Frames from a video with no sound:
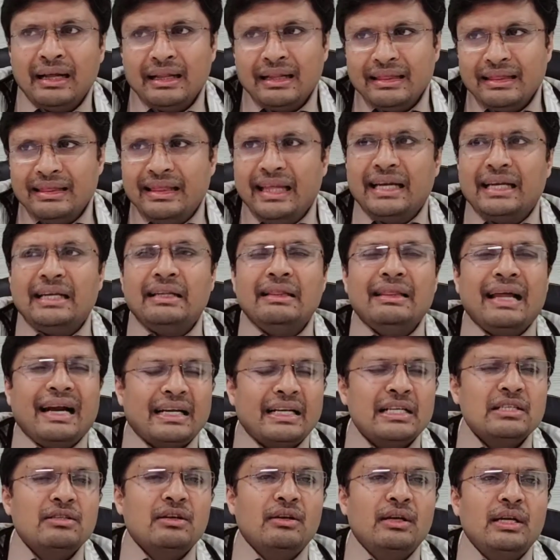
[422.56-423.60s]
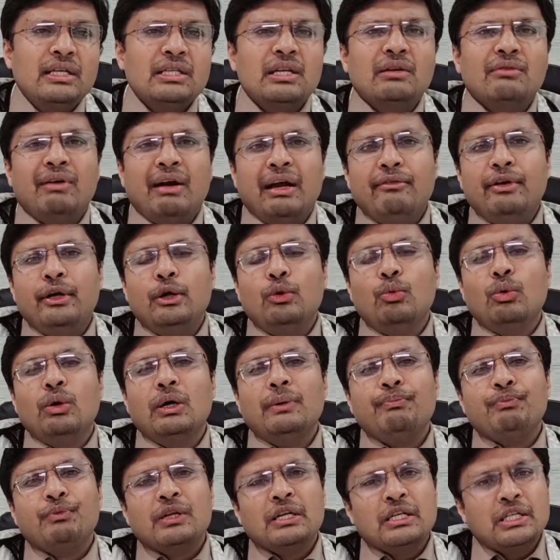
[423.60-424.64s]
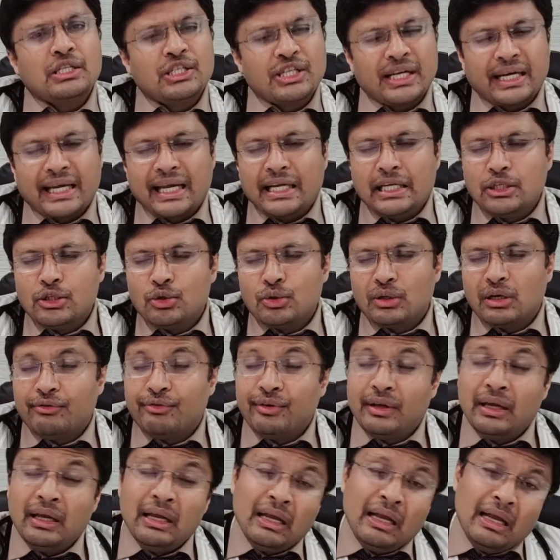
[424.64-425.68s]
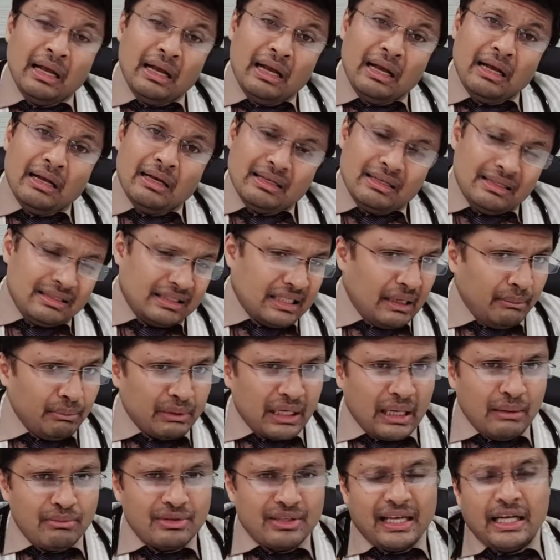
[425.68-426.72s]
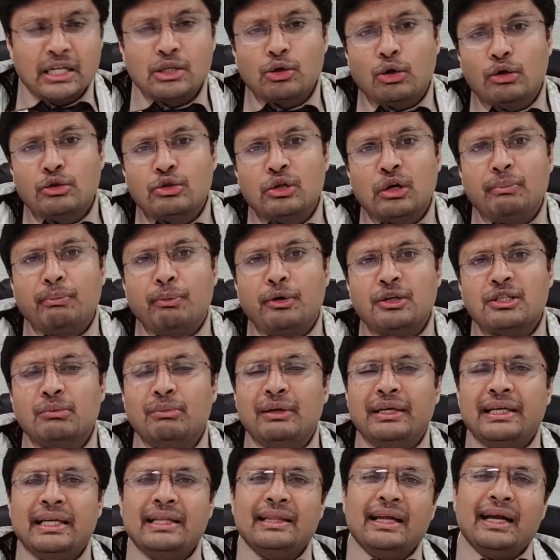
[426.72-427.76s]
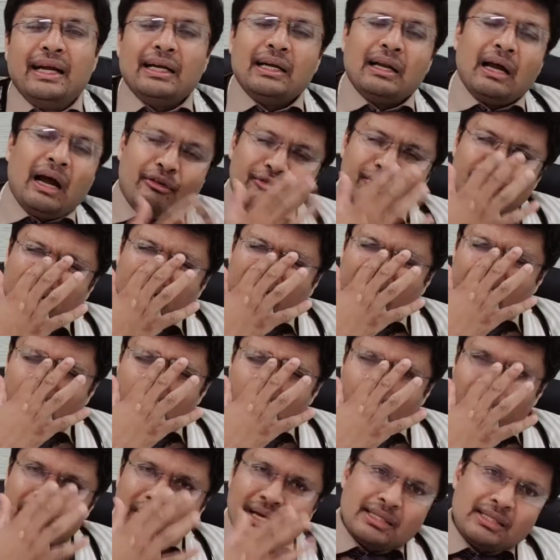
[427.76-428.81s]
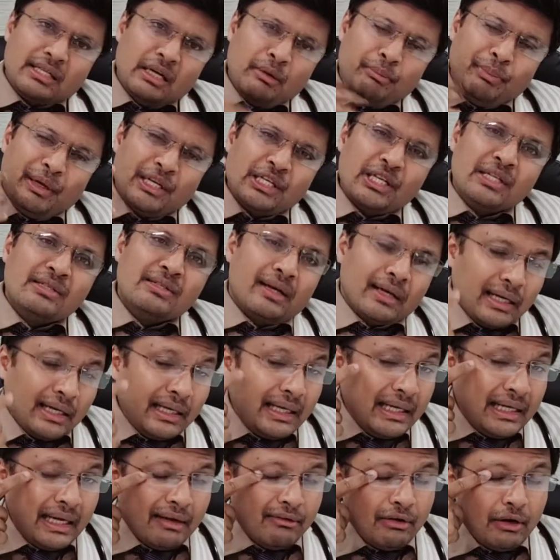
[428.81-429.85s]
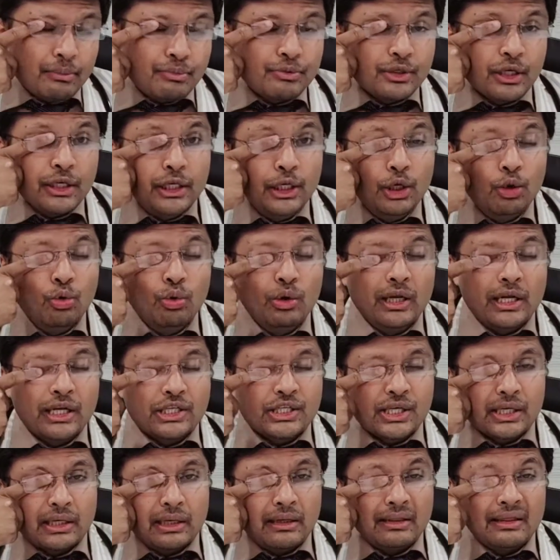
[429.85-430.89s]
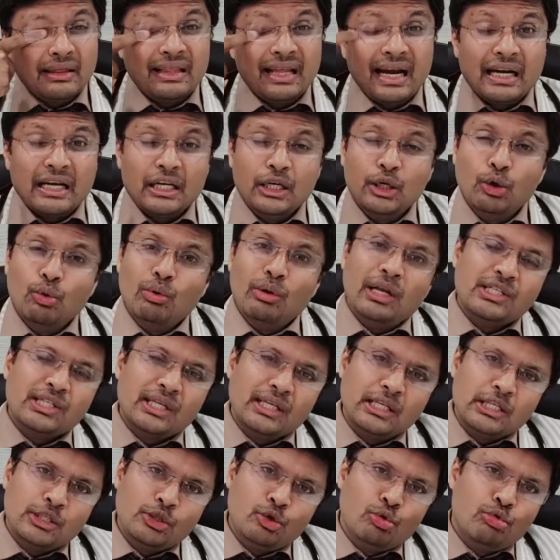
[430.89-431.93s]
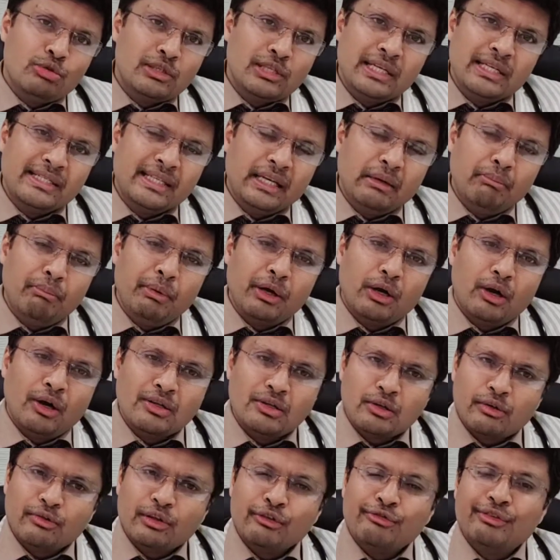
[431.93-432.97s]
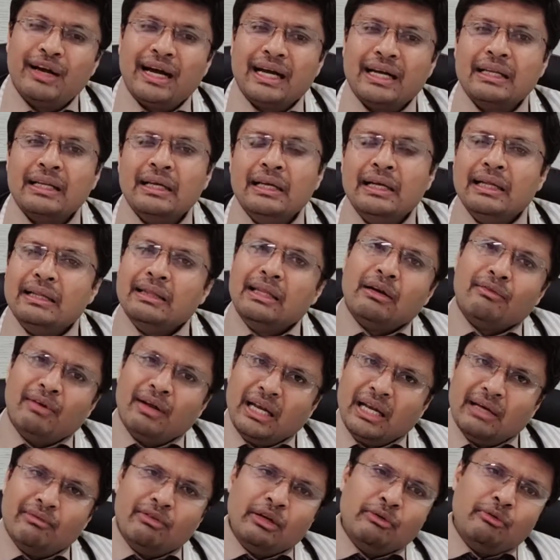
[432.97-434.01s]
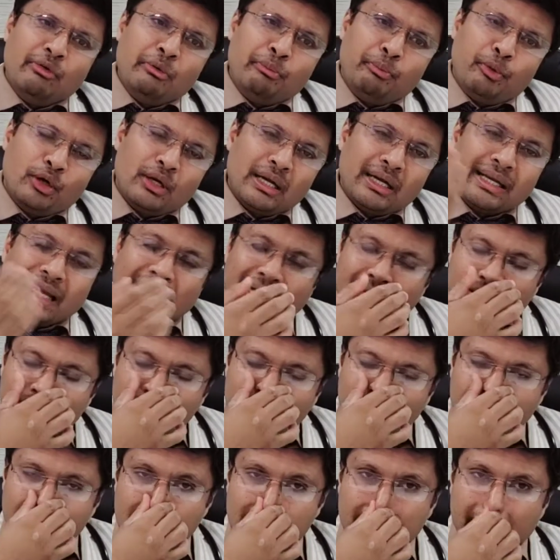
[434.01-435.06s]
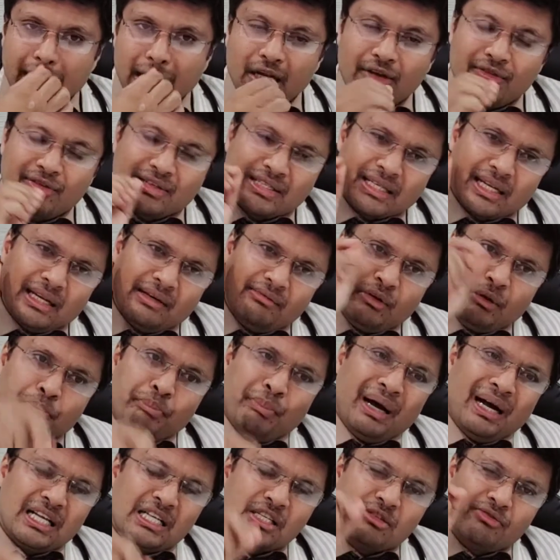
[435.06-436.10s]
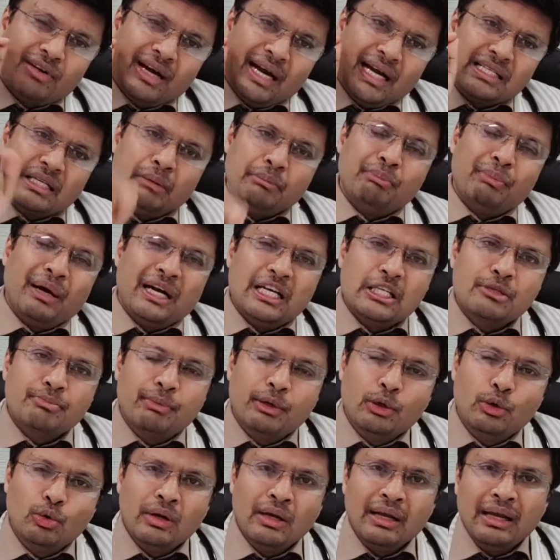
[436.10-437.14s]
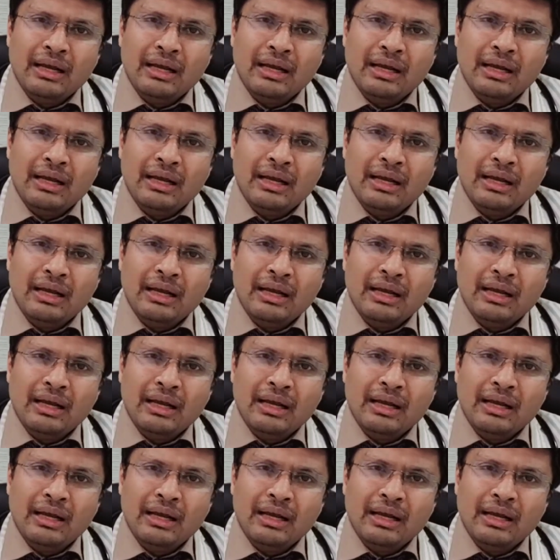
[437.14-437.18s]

they, that is the reason why we do a check angiography. Sometimes there is also a possibility that after an angioplasty, a patient suddenly develops a new lesion. That new lesion is usually seen because of the fact that whenever we put a catheter inside a vessel and we pass wires and pass balloon,